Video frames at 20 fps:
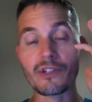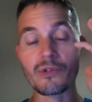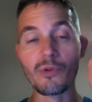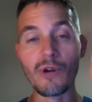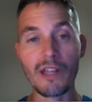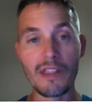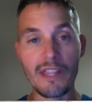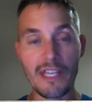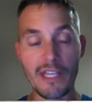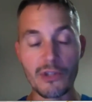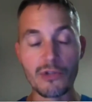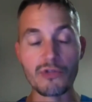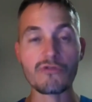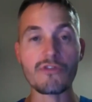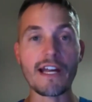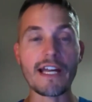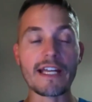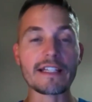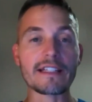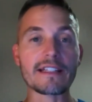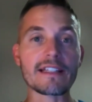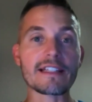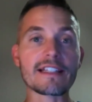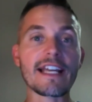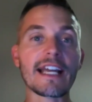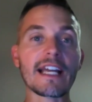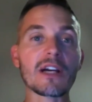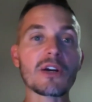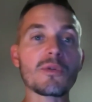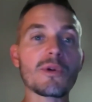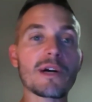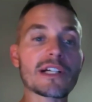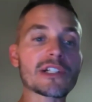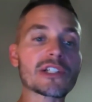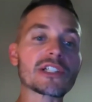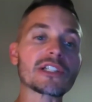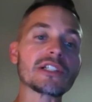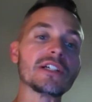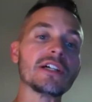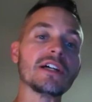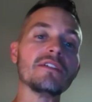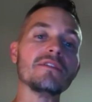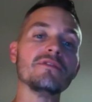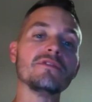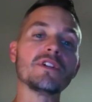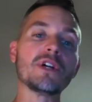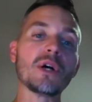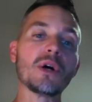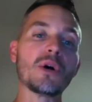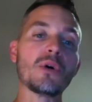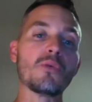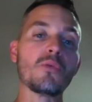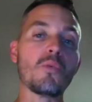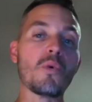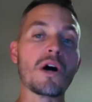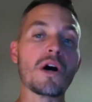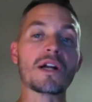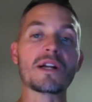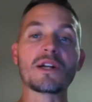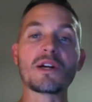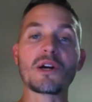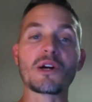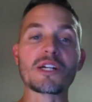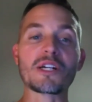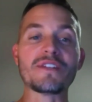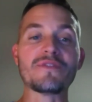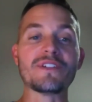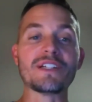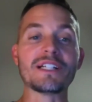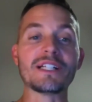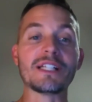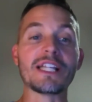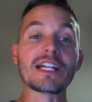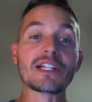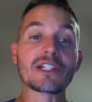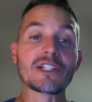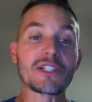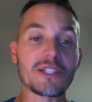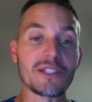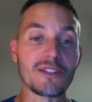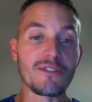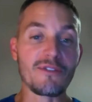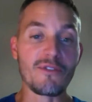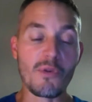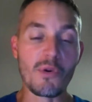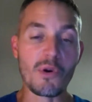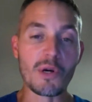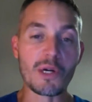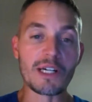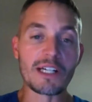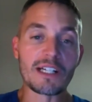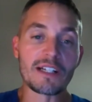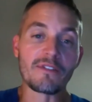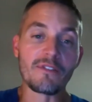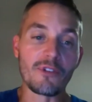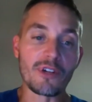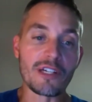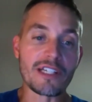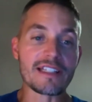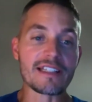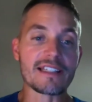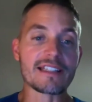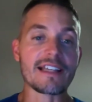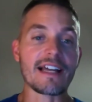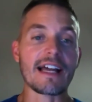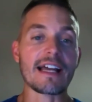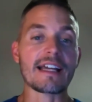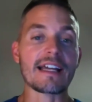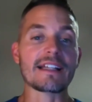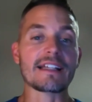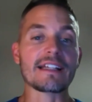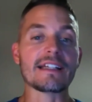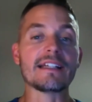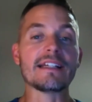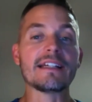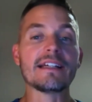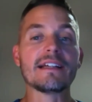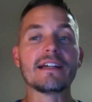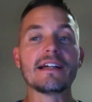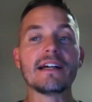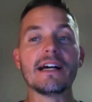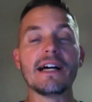I think you raised the second question of what are even elections for in a free society.